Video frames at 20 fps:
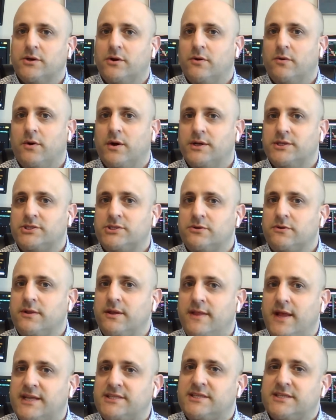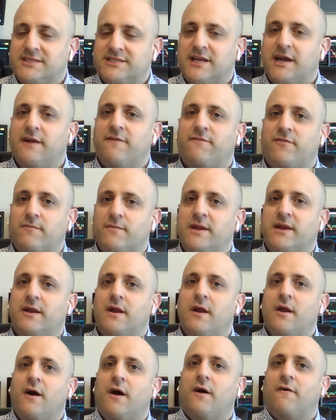So certainly that's a sign for
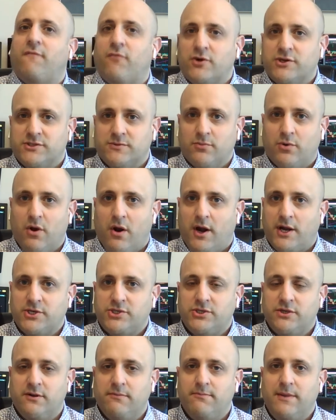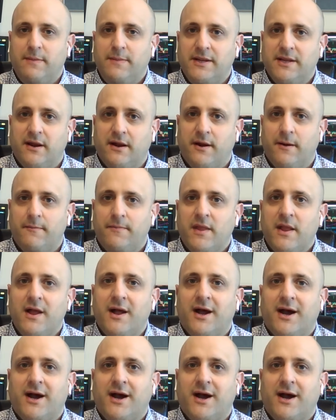me for some caution, maybe a